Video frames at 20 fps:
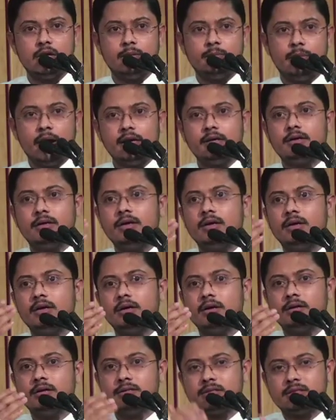But
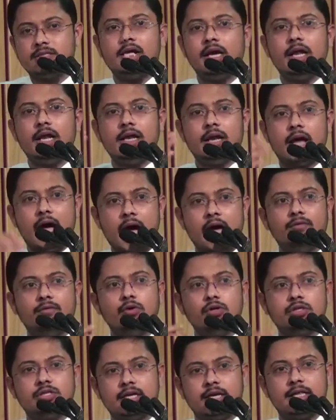still, I
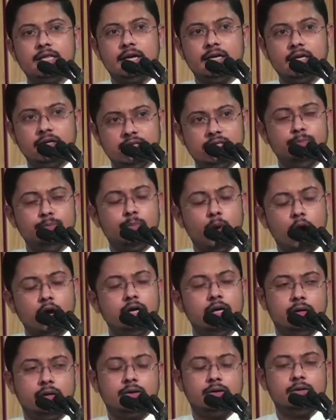would say that it is
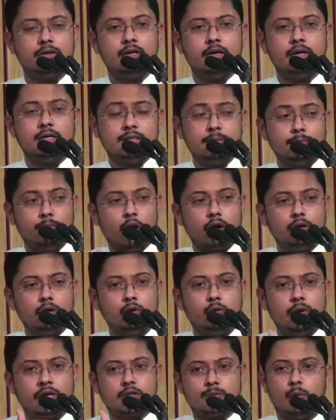important. It is
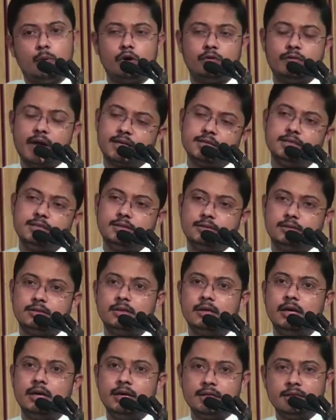important to export vaccines.
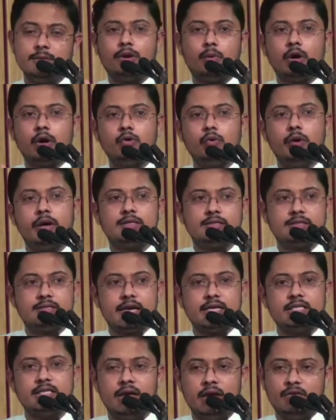It is important to
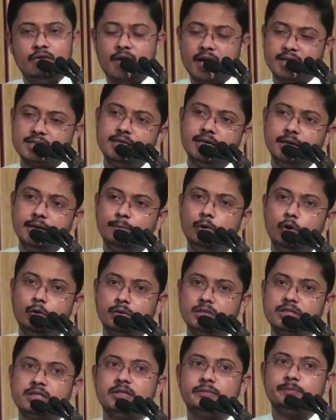exercise vaccine
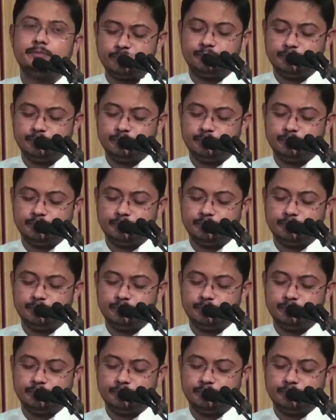diplomacy.